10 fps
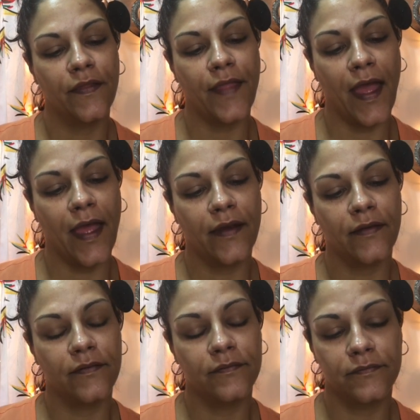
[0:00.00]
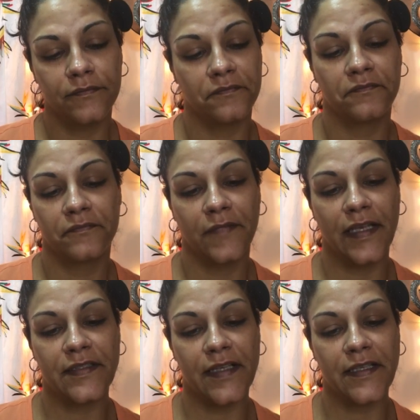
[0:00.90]
that
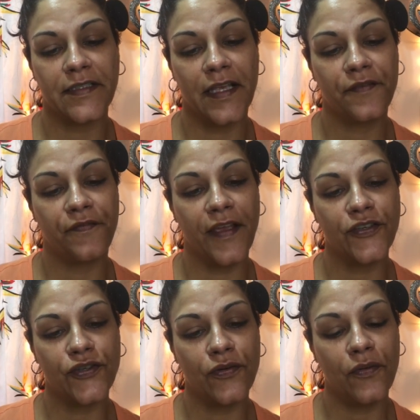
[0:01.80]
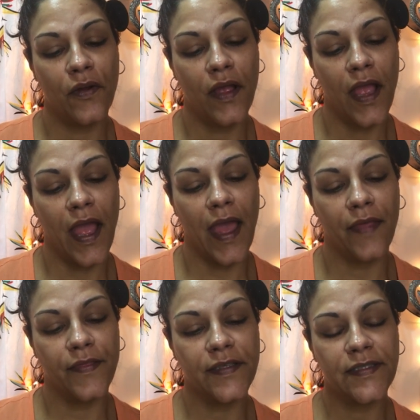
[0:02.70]
it says Kit Facial,
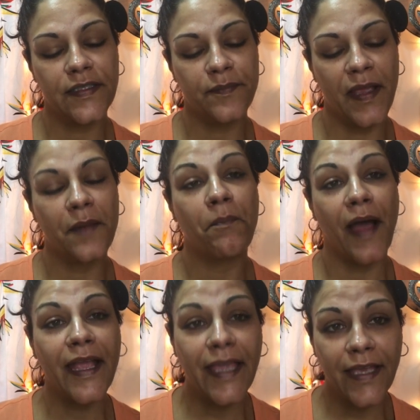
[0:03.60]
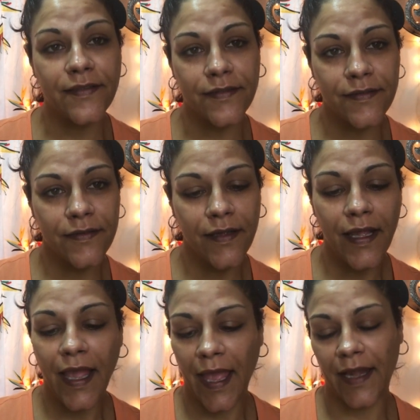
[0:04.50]
and this is made by Kiss.
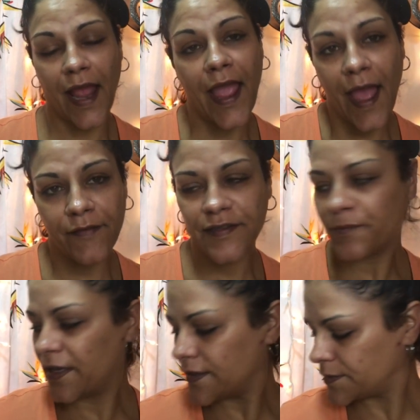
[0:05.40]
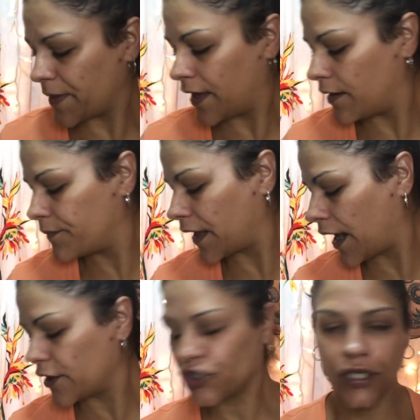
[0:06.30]
And I have some Kiss makeup that
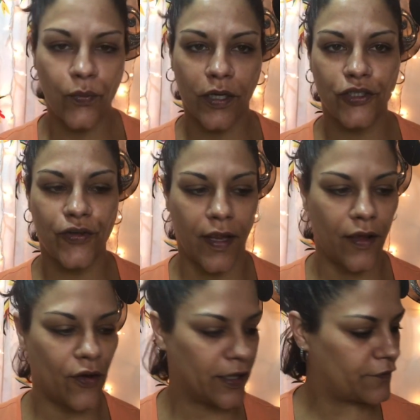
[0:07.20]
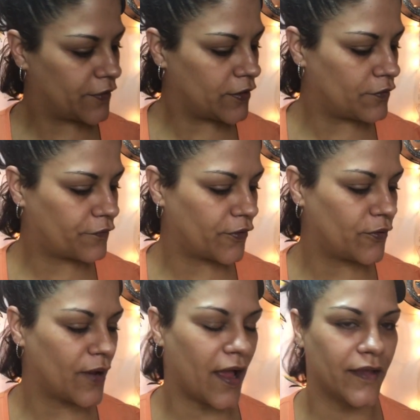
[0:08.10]
I actually want to try out in a video for
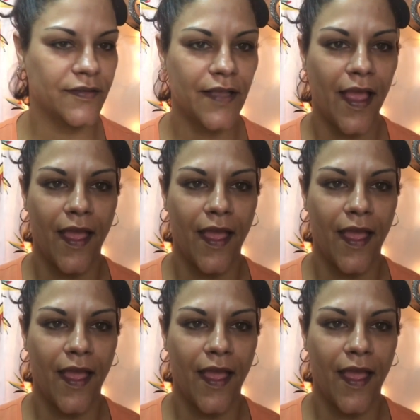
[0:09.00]
you guys.